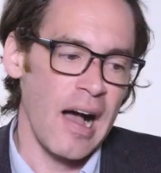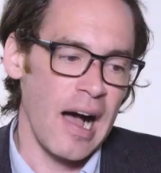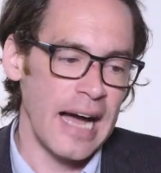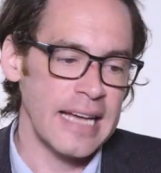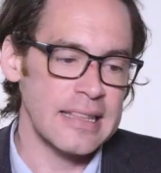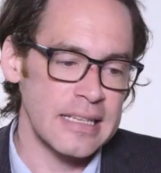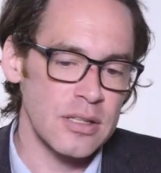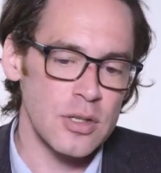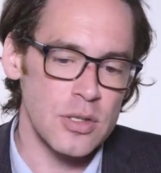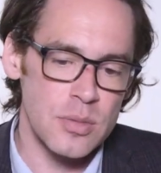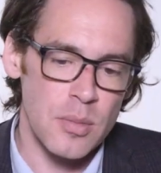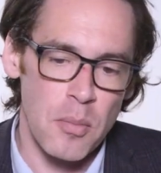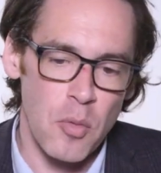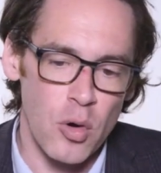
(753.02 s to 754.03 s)
I think
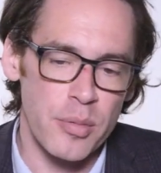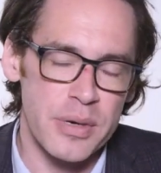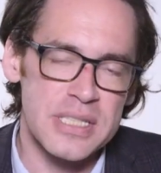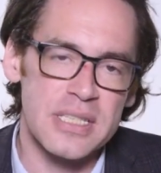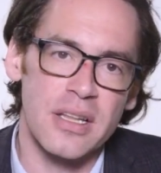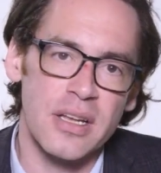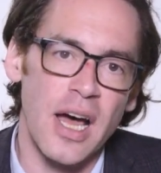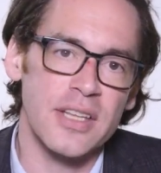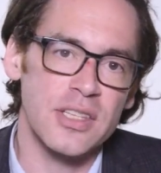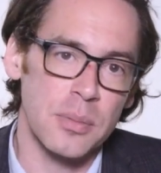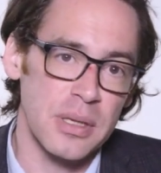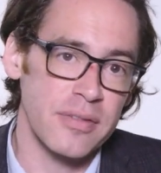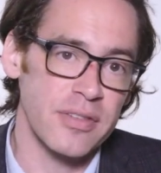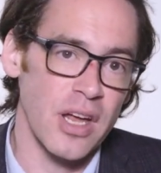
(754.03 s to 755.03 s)
there's more reason than not
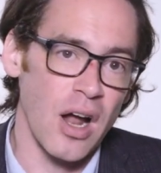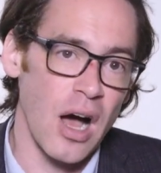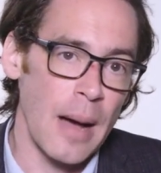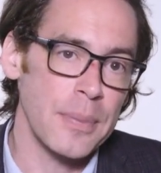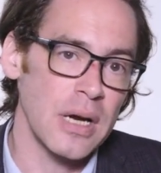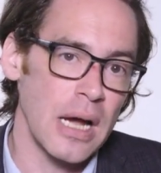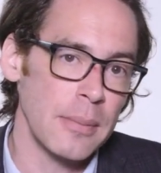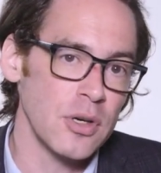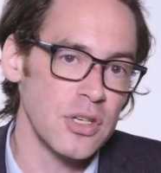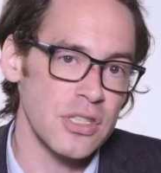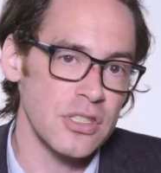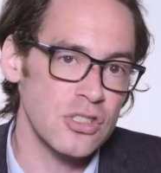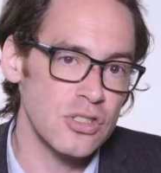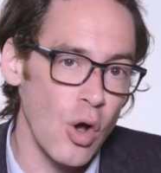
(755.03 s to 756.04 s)
to believe that Oppenheimer
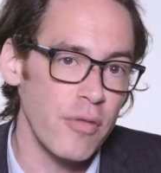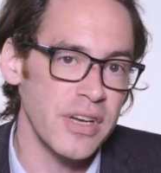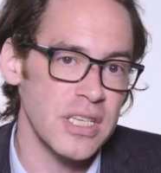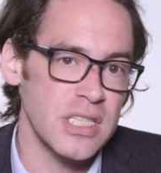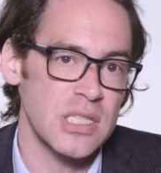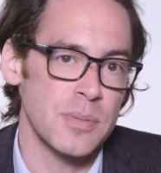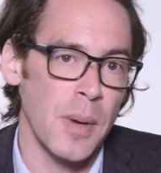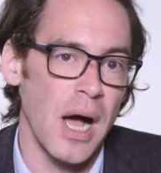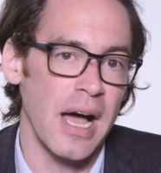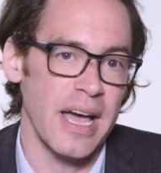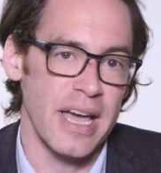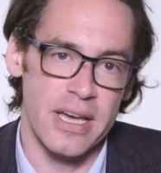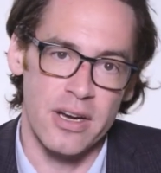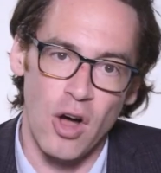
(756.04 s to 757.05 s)
is a Soviet
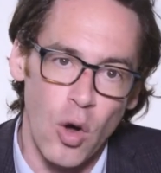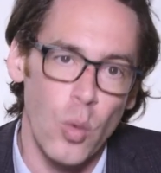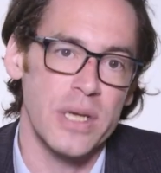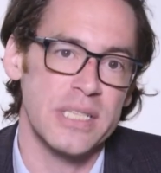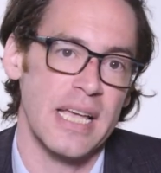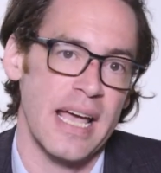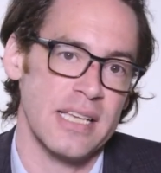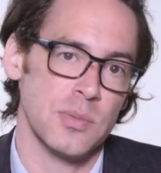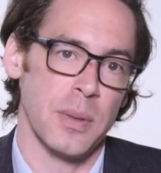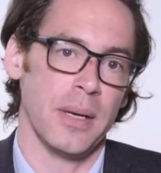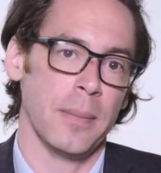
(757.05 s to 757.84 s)
spy and always has been.